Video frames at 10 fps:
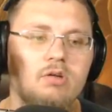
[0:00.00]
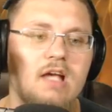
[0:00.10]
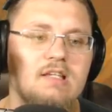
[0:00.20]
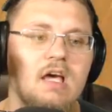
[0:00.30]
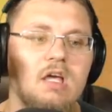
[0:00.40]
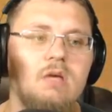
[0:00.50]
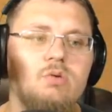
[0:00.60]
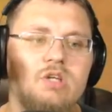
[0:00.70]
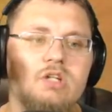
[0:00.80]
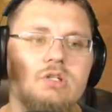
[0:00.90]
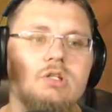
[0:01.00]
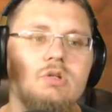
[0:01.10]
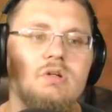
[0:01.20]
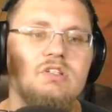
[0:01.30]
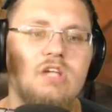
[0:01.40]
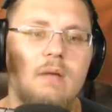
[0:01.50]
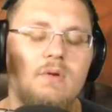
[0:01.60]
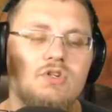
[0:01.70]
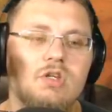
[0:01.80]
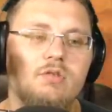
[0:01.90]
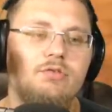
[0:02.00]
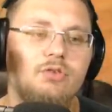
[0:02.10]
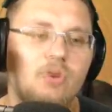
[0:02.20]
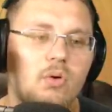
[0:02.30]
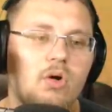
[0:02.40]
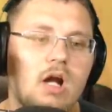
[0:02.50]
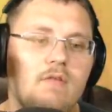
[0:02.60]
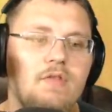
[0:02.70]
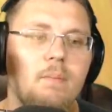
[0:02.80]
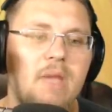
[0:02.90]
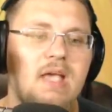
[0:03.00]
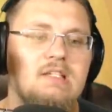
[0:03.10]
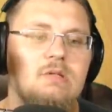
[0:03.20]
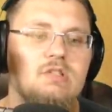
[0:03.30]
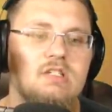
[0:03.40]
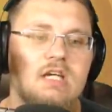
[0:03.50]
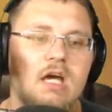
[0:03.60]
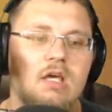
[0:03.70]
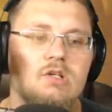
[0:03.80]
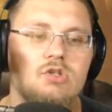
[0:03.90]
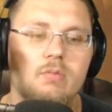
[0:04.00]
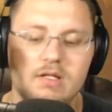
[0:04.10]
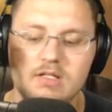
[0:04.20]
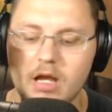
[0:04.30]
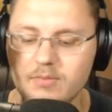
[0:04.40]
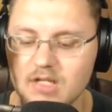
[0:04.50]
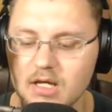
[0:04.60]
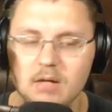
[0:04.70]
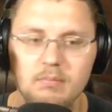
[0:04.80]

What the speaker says: You guys, he was actually doing damage to the floor of the base he was attacking so many times.